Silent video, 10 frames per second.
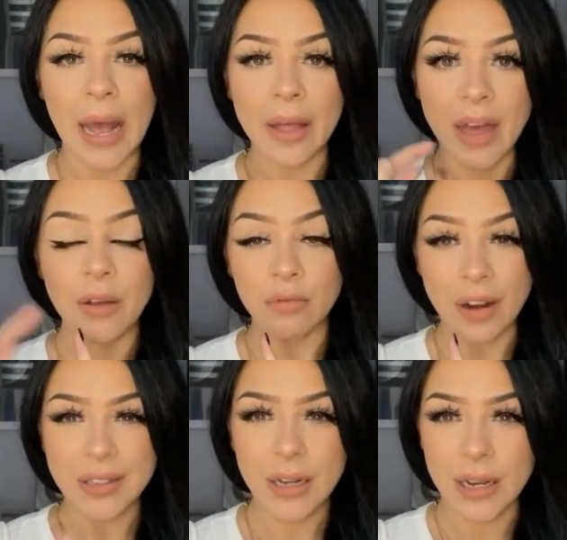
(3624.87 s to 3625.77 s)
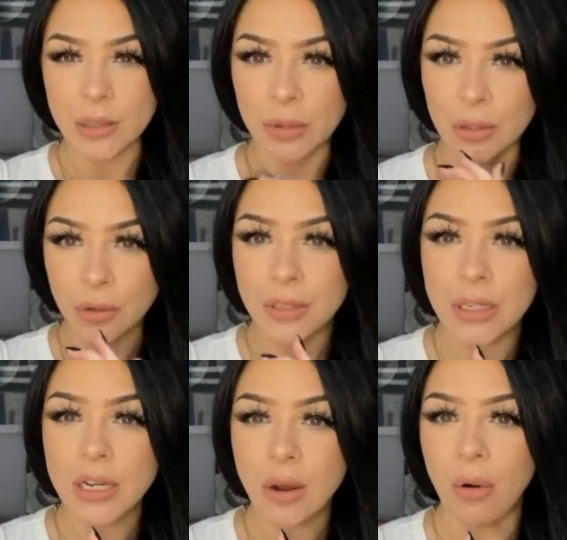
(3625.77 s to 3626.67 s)
and that resonates with your
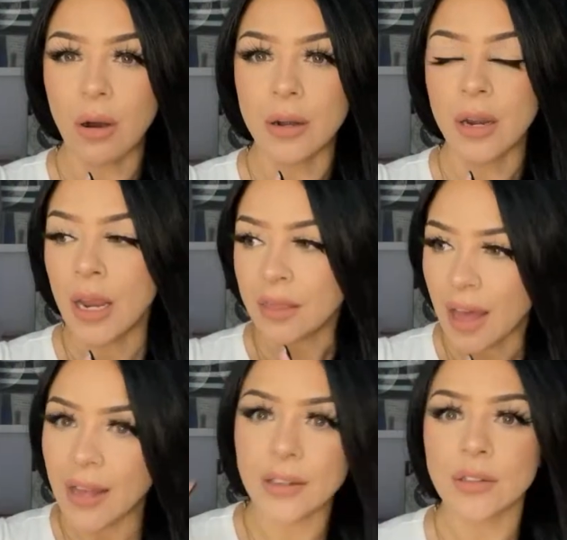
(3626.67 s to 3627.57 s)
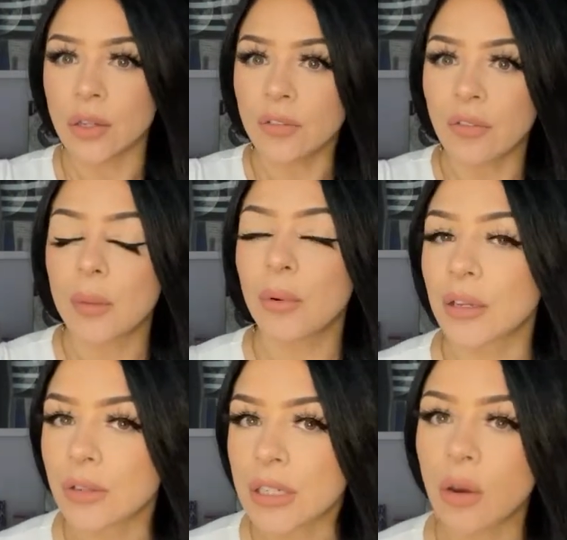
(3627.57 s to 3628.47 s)
D chord, that's going to
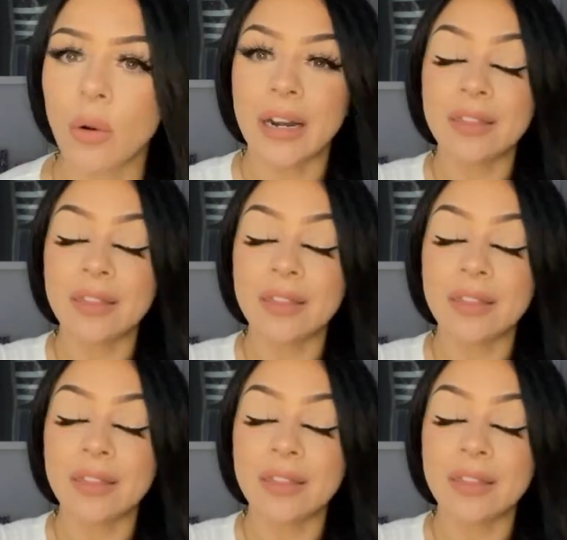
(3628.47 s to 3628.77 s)
vibrate your D chord.